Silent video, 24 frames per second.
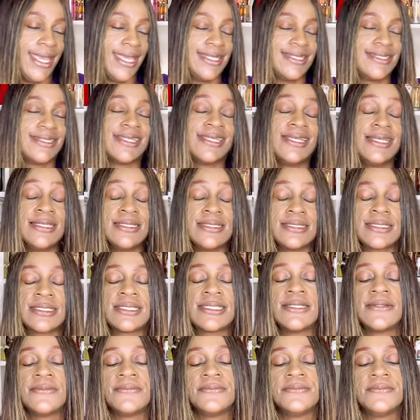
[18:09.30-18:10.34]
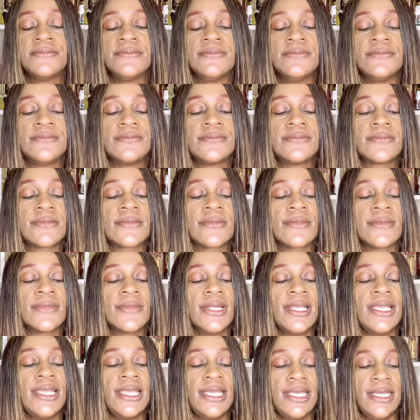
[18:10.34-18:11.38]
This
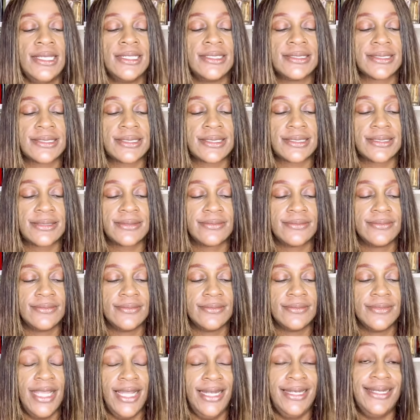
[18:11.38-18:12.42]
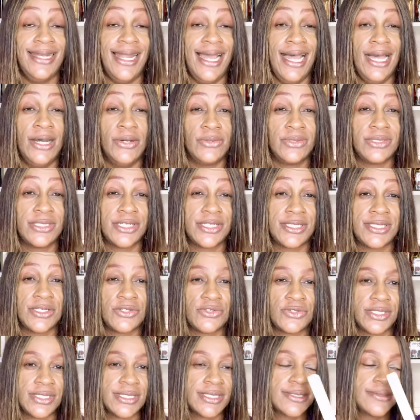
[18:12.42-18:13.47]
is a loud
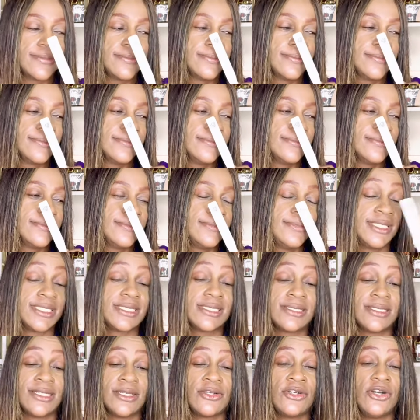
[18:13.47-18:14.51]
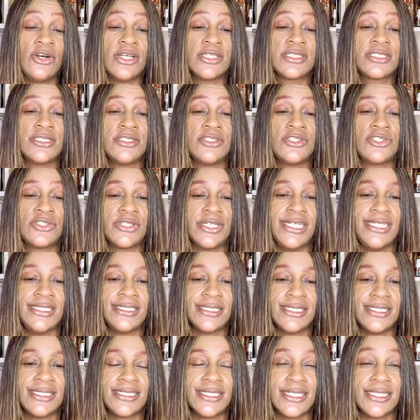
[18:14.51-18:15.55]
citrus. This is a
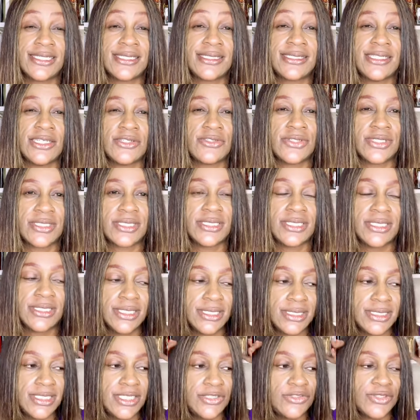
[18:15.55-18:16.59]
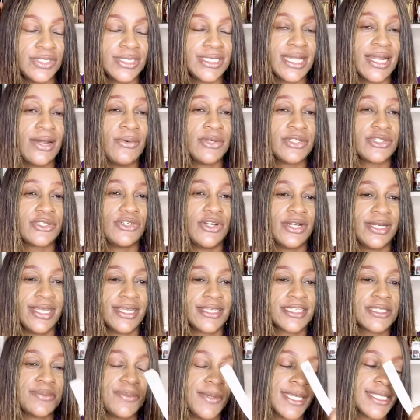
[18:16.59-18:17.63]
concentrated citrus. This is a citrus I was not
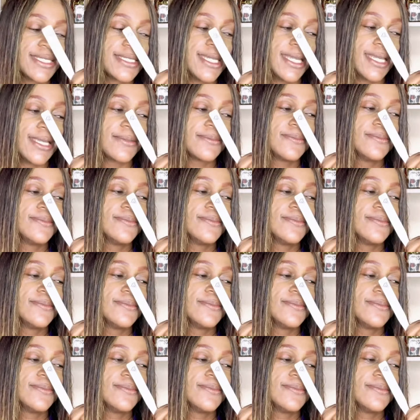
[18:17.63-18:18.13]
expecting.